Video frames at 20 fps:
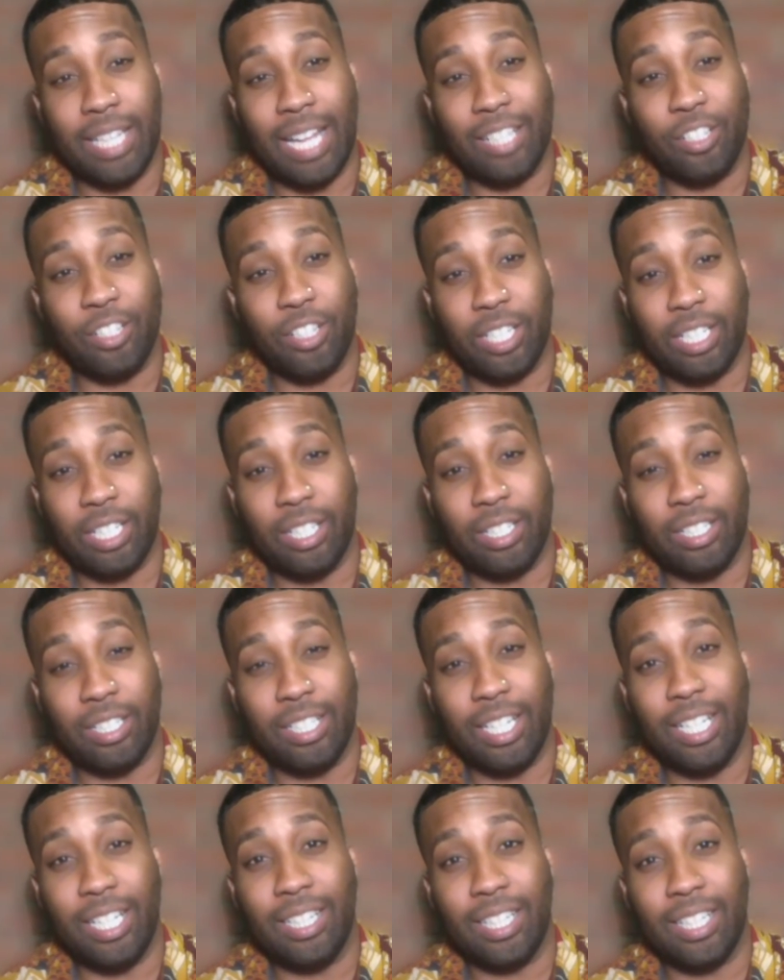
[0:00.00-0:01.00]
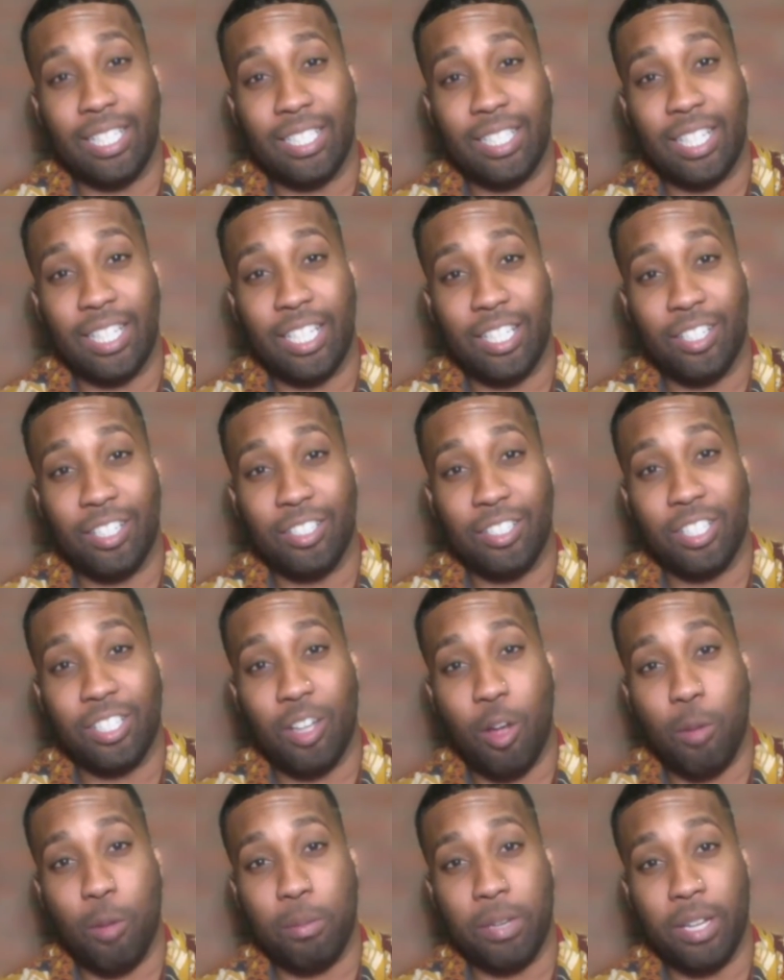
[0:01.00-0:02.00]
that are gonna need these theaters
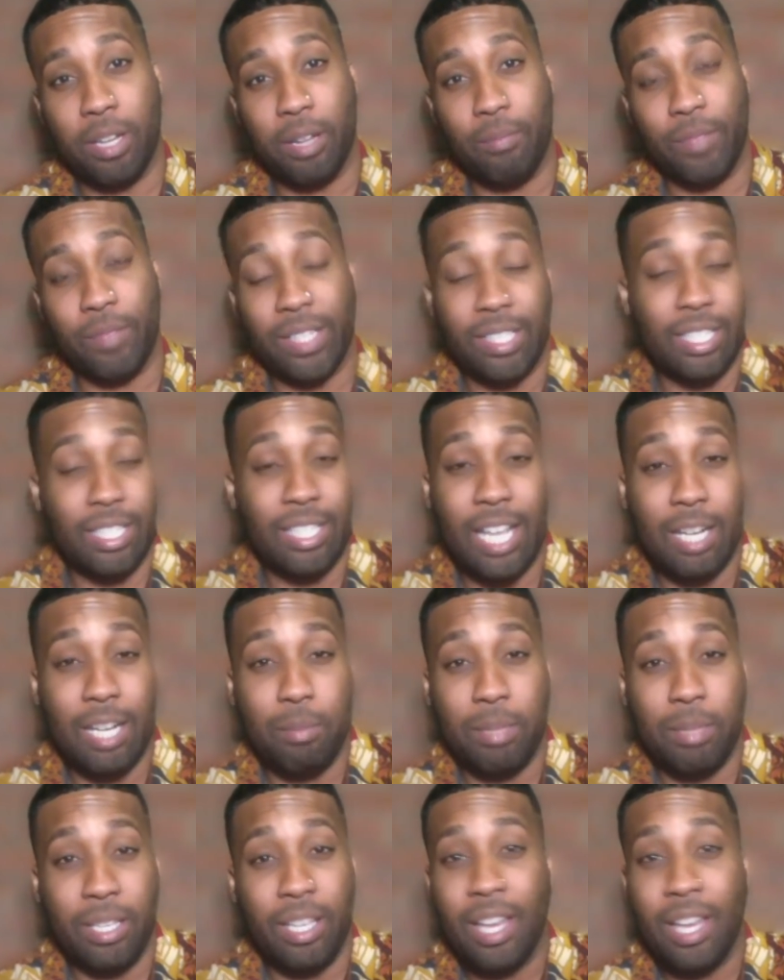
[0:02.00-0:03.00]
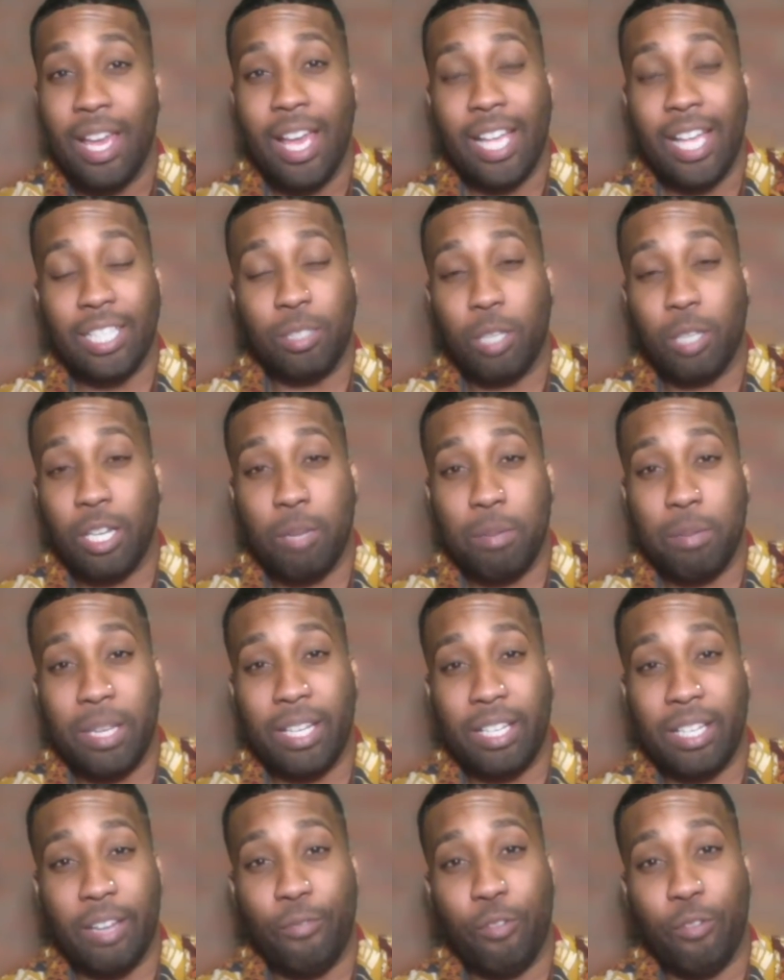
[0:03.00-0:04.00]
to open up. It's just got to be, it's gonna
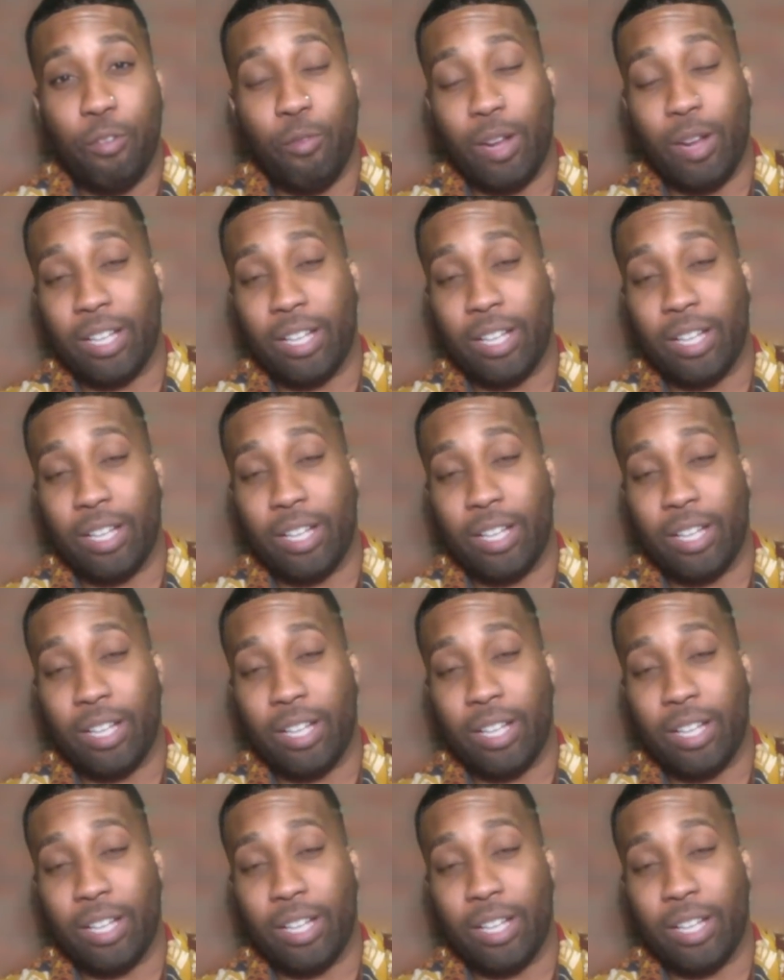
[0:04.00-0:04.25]
be in different